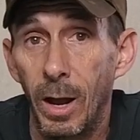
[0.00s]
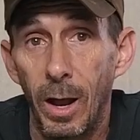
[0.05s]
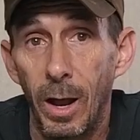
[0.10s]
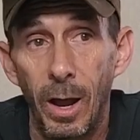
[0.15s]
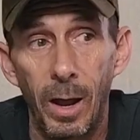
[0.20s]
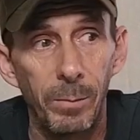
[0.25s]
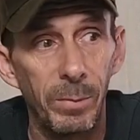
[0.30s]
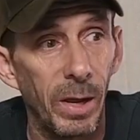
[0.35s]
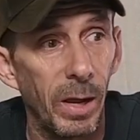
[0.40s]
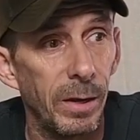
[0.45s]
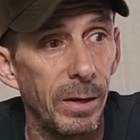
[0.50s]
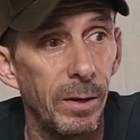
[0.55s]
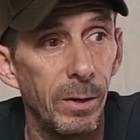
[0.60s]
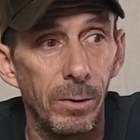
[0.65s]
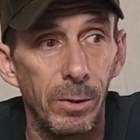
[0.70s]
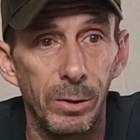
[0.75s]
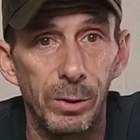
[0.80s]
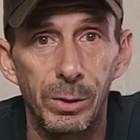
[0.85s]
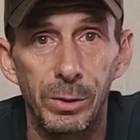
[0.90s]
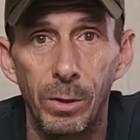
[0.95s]
I'm not here
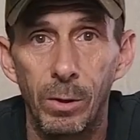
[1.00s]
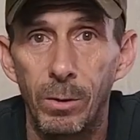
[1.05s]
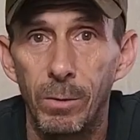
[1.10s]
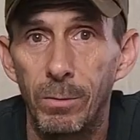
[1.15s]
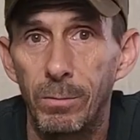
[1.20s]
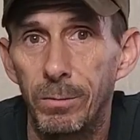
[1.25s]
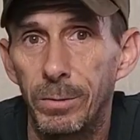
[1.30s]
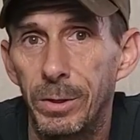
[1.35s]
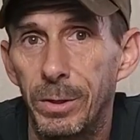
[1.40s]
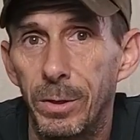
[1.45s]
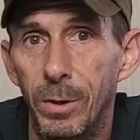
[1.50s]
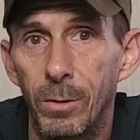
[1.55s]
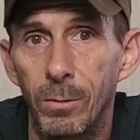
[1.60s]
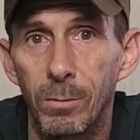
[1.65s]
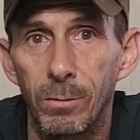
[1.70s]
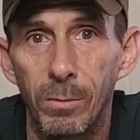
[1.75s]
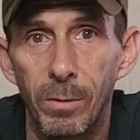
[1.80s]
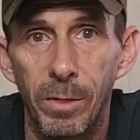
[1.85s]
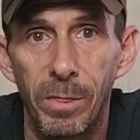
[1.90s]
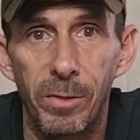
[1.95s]
to show,
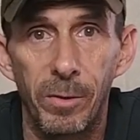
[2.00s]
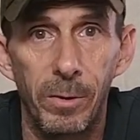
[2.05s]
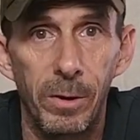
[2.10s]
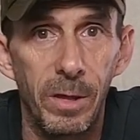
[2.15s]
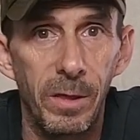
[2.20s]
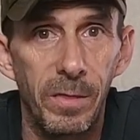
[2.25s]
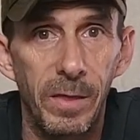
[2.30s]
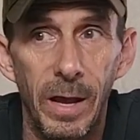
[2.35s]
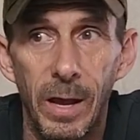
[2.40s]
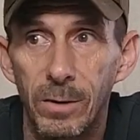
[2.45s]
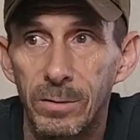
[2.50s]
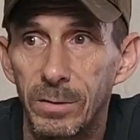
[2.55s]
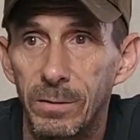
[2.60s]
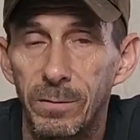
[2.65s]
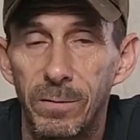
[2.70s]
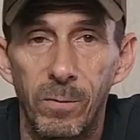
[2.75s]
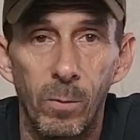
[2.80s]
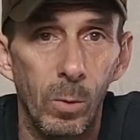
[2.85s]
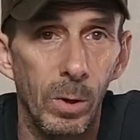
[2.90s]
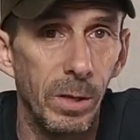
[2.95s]
$30,000,
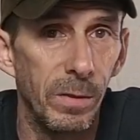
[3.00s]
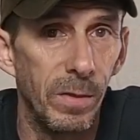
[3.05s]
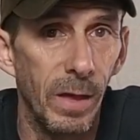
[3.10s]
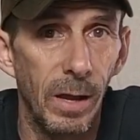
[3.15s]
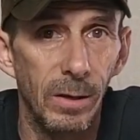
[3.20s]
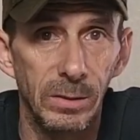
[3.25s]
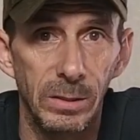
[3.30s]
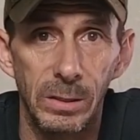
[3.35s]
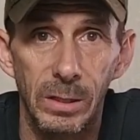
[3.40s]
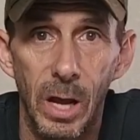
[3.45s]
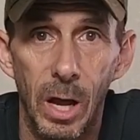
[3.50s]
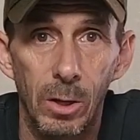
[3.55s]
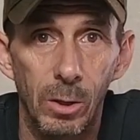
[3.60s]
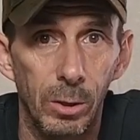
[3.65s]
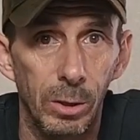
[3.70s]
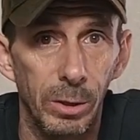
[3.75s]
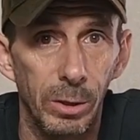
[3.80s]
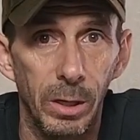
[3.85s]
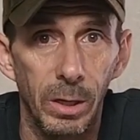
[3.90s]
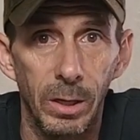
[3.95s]

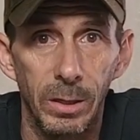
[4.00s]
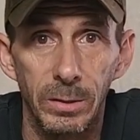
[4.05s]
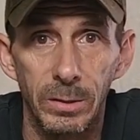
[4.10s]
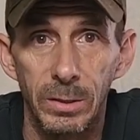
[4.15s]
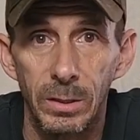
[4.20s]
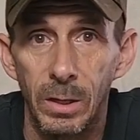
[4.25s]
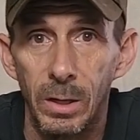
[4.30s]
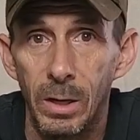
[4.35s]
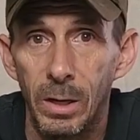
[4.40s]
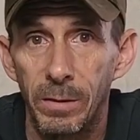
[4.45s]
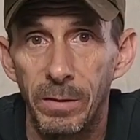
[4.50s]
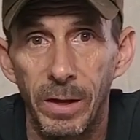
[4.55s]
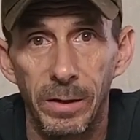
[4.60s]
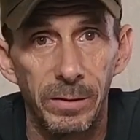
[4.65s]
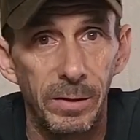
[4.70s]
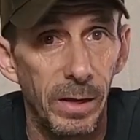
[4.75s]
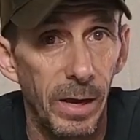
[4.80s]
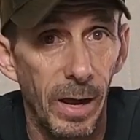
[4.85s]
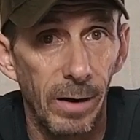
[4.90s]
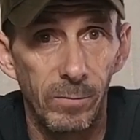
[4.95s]
$40,000 guns that
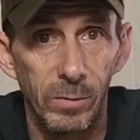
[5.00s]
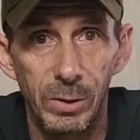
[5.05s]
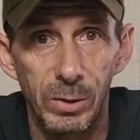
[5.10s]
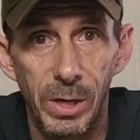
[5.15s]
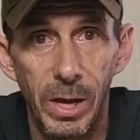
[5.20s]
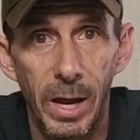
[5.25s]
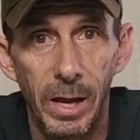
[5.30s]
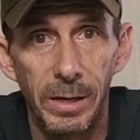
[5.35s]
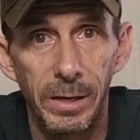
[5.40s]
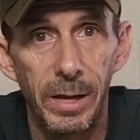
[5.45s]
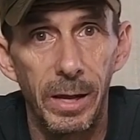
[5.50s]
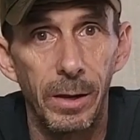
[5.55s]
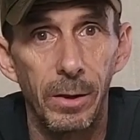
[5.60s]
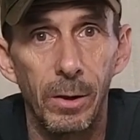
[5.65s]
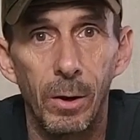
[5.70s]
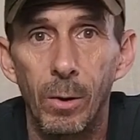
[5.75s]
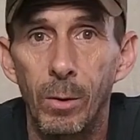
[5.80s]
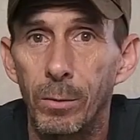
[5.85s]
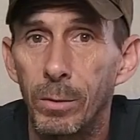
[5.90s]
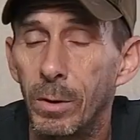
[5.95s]
the average guy can't
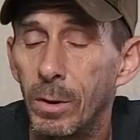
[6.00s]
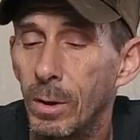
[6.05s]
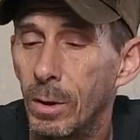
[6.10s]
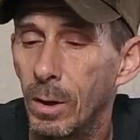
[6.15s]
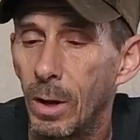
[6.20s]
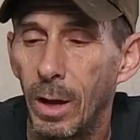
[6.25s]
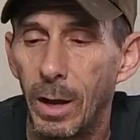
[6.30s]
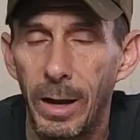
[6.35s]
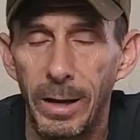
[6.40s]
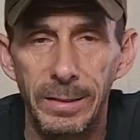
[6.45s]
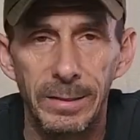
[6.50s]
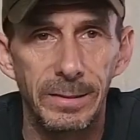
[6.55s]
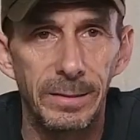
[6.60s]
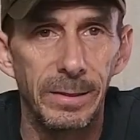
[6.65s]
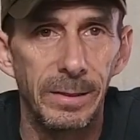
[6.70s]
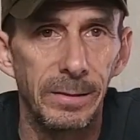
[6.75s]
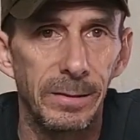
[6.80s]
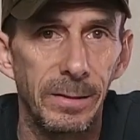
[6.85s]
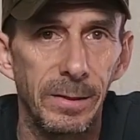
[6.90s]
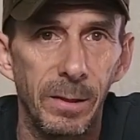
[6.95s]
own. I
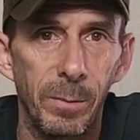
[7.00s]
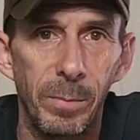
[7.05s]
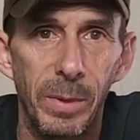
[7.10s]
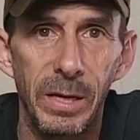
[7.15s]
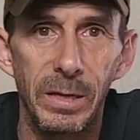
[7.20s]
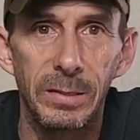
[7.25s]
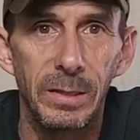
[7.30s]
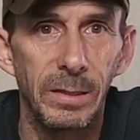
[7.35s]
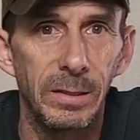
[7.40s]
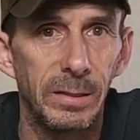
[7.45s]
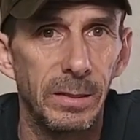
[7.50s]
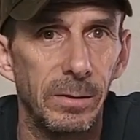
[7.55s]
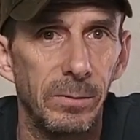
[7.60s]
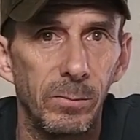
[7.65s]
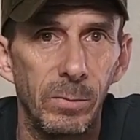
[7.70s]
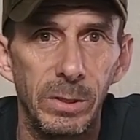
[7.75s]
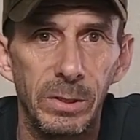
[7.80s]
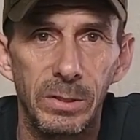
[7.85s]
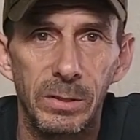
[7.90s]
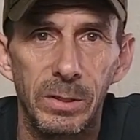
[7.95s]
stick to the basics
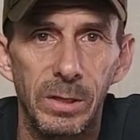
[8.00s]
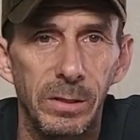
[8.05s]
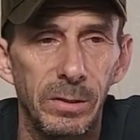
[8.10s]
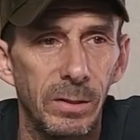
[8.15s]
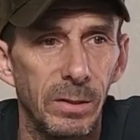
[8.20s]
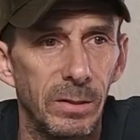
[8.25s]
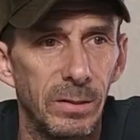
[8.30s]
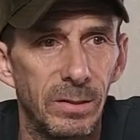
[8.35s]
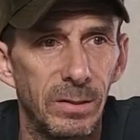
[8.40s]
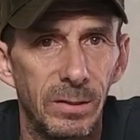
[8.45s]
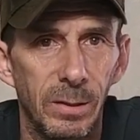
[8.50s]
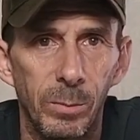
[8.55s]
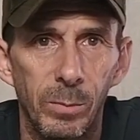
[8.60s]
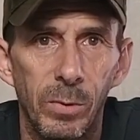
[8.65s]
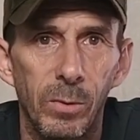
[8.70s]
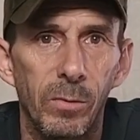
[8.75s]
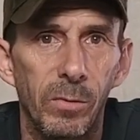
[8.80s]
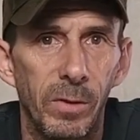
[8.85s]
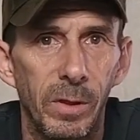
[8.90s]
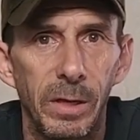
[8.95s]
and we stick to
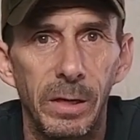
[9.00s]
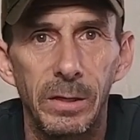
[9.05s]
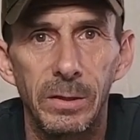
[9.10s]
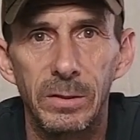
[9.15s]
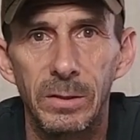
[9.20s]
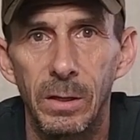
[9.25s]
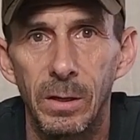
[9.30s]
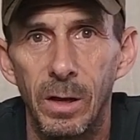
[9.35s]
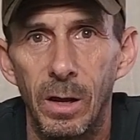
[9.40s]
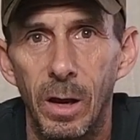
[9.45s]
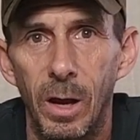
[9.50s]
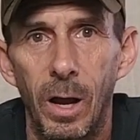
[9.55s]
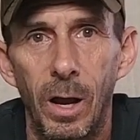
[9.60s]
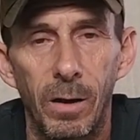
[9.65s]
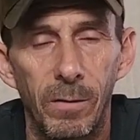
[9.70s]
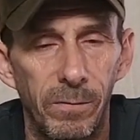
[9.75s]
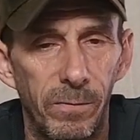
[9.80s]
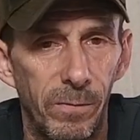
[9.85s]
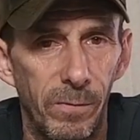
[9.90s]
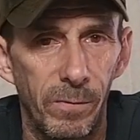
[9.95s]
simple things
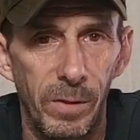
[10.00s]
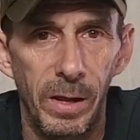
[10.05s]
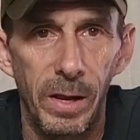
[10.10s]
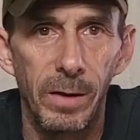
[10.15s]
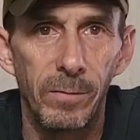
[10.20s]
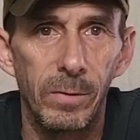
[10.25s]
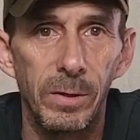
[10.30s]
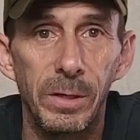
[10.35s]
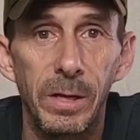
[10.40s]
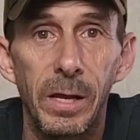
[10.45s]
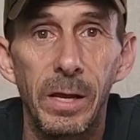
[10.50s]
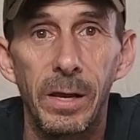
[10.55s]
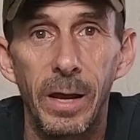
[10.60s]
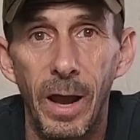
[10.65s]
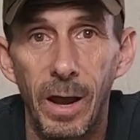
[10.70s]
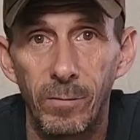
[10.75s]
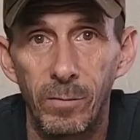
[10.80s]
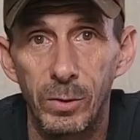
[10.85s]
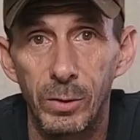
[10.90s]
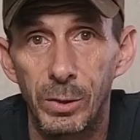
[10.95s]
for the everyday
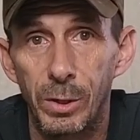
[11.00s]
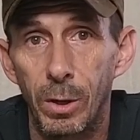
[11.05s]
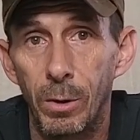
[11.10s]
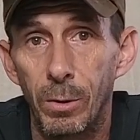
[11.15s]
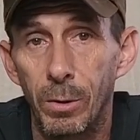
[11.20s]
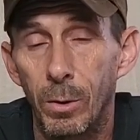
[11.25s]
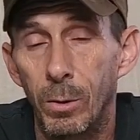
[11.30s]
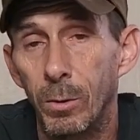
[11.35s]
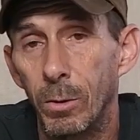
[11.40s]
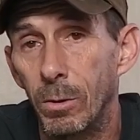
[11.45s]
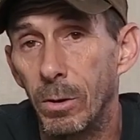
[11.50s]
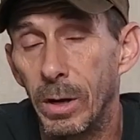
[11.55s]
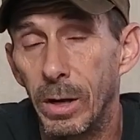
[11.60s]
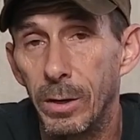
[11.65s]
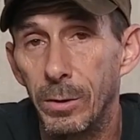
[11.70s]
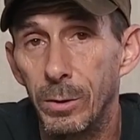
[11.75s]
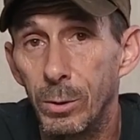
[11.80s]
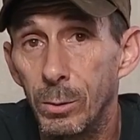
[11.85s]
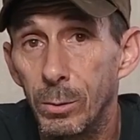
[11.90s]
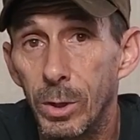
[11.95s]
average gun owner
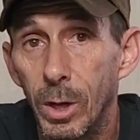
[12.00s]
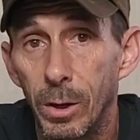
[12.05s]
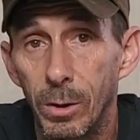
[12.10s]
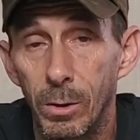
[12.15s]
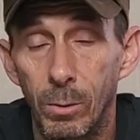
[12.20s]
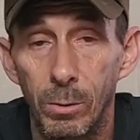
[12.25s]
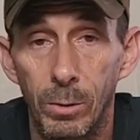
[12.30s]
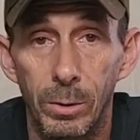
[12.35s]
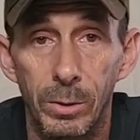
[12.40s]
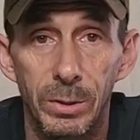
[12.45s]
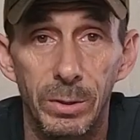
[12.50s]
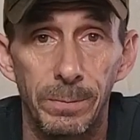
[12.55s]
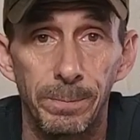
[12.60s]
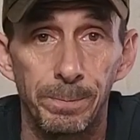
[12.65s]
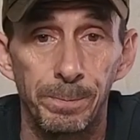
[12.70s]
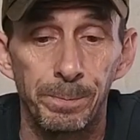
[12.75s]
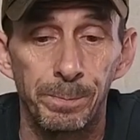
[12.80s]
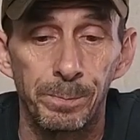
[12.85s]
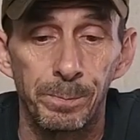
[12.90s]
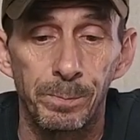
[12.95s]
and new gun owners.
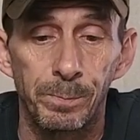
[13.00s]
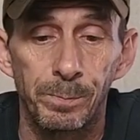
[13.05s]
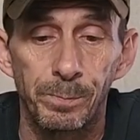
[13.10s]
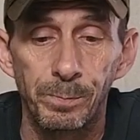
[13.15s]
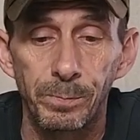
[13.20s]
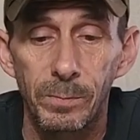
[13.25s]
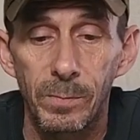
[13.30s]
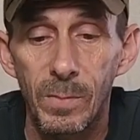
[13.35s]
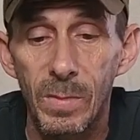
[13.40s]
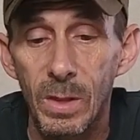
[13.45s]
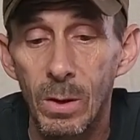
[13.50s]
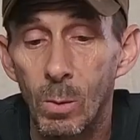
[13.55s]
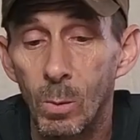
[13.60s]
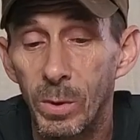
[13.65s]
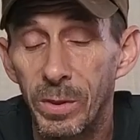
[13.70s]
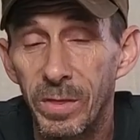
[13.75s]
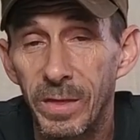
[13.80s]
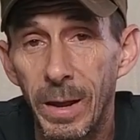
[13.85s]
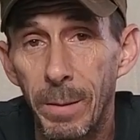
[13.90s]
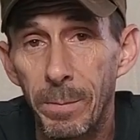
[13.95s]

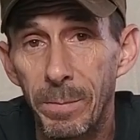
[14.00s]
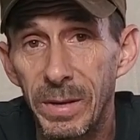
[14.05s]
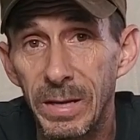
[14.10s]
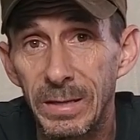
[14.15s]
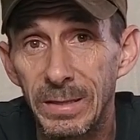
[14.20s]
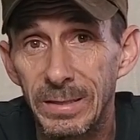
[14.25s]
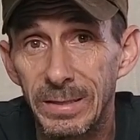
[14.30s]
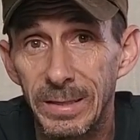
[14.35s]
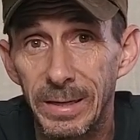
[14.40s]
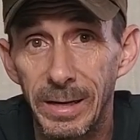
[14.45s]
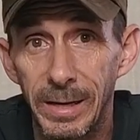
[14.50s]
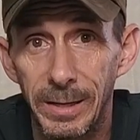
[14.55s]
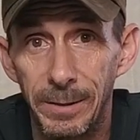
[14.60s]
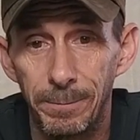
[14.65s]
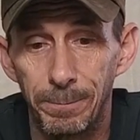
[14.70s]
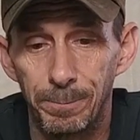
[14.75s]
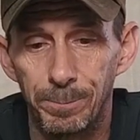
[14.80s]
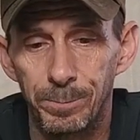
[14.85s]
With that being said,